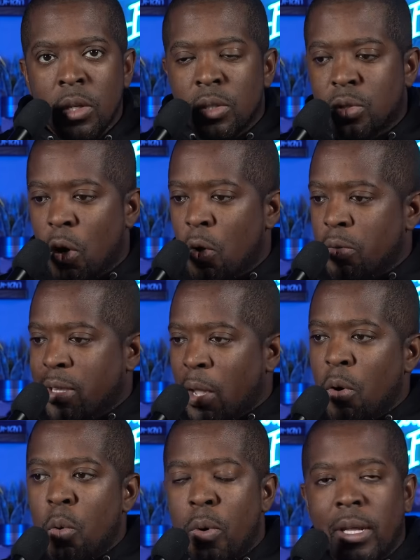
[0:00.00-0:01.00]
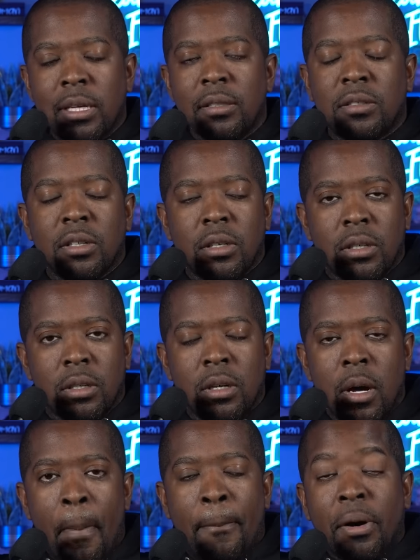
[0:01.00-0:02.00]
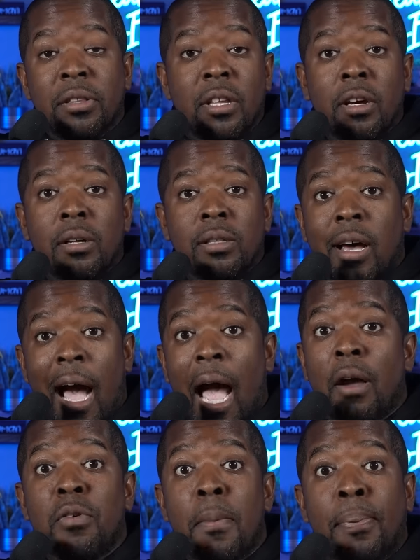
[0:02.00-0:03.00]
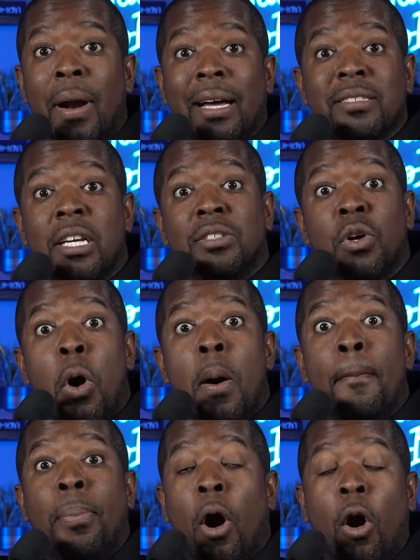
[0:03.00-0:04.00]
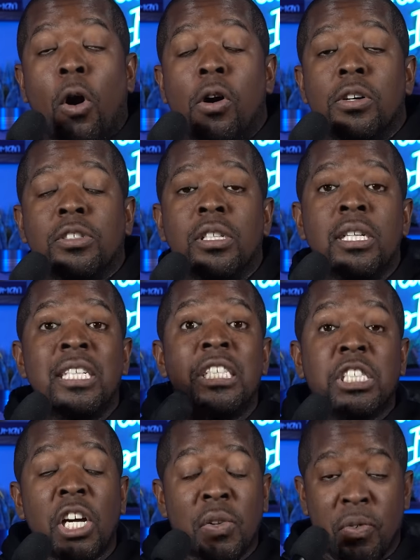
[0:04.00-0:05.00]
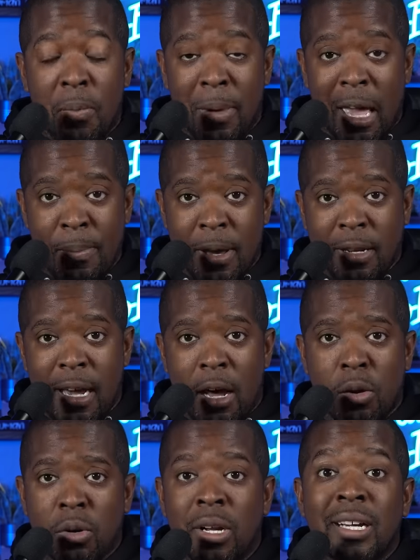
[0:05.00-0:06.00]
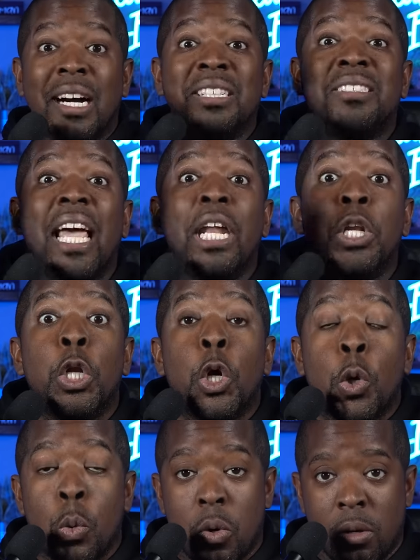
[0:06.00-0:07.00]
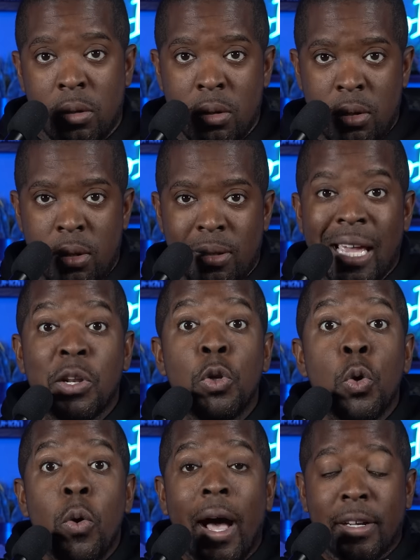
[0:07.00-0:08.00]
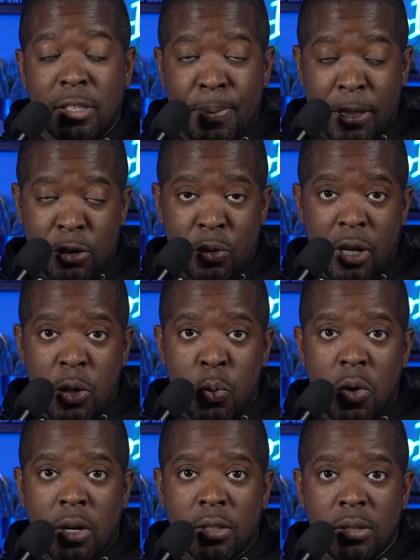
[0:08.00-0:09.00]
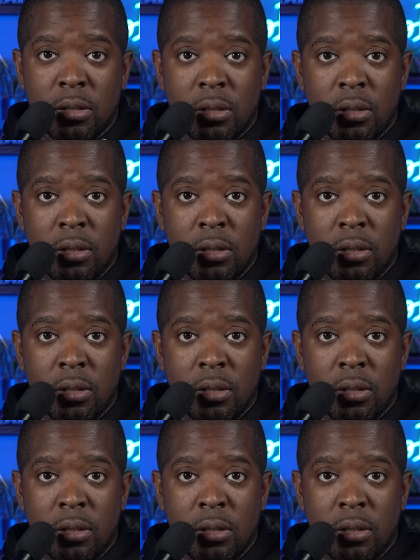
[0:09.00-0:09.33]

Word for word: So they were willing to put the, the hiring process on pause just for Mike Macdonald because they knew. They knew how special he was.